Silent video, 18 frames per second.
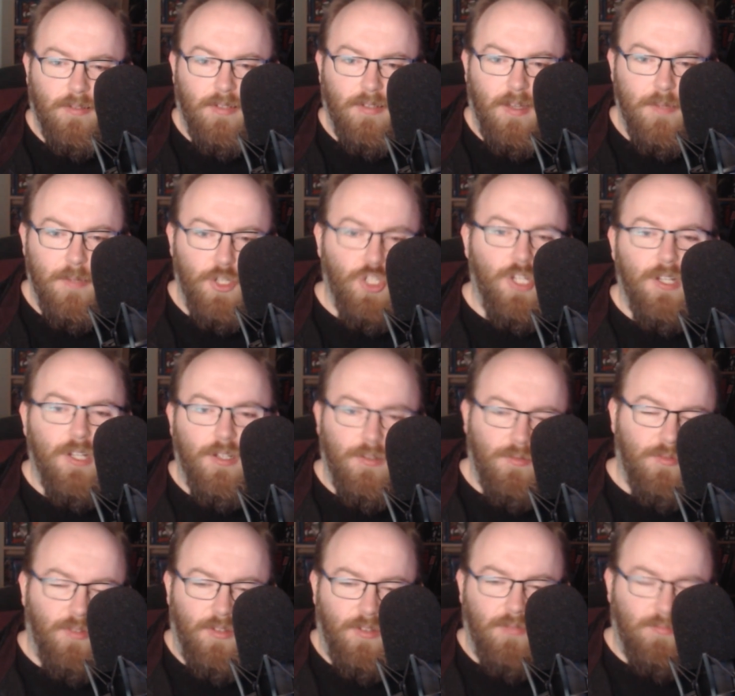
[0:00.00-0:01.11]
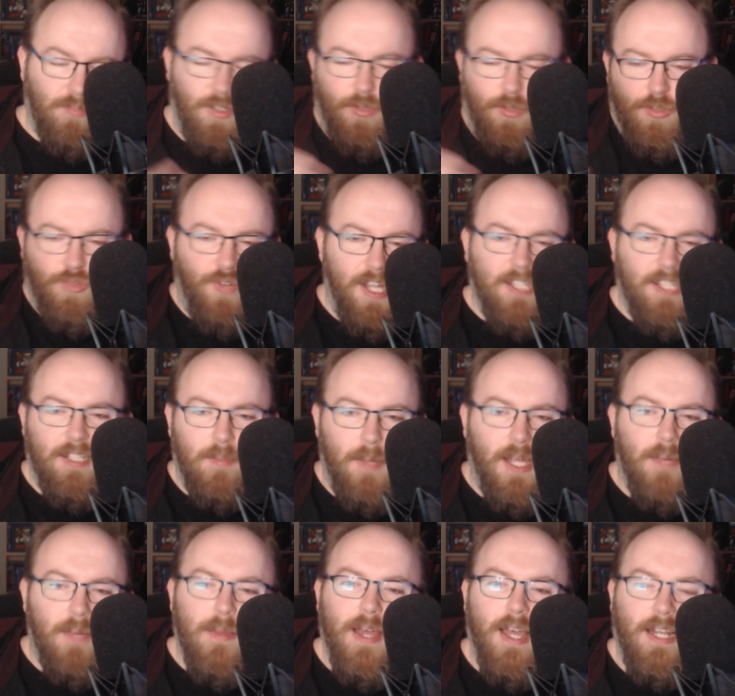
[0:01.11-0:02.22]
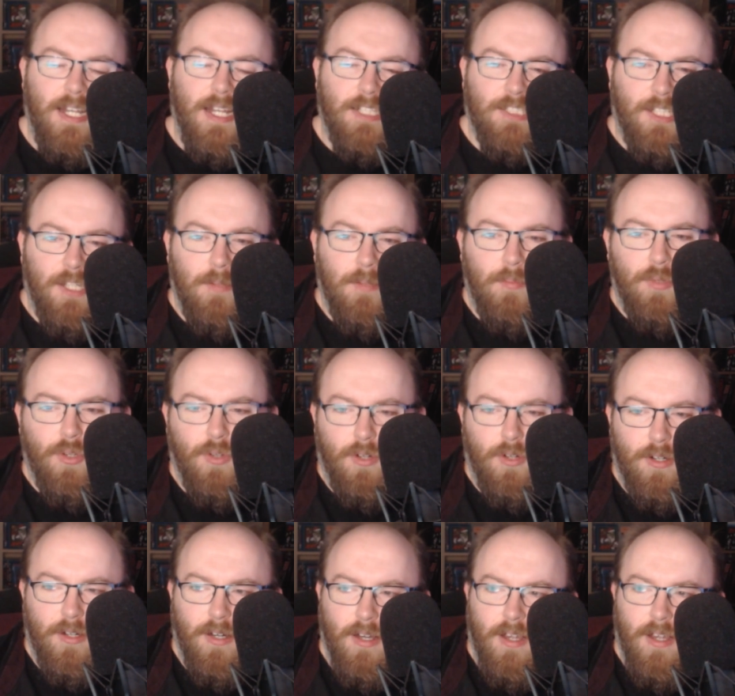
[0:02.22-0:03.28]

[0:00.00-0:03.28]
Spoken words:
A machine, created by man. It's a computer.